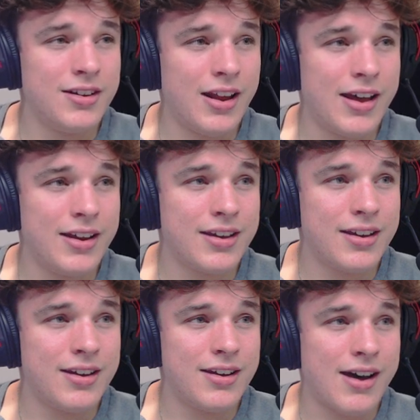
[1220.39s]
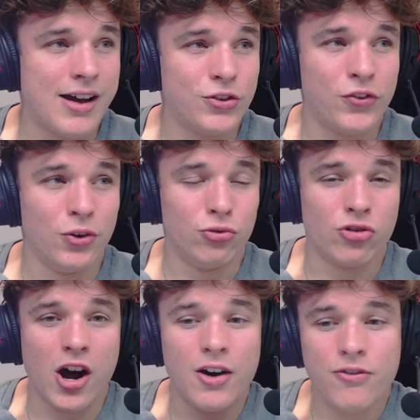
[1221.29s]
like, I just feel
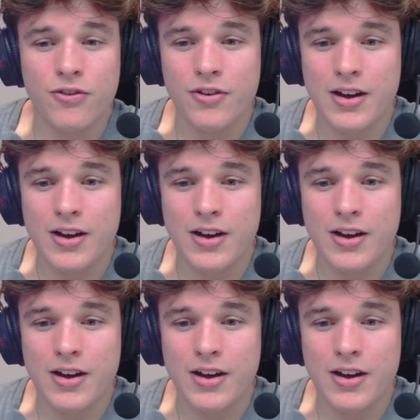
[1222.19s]
rough.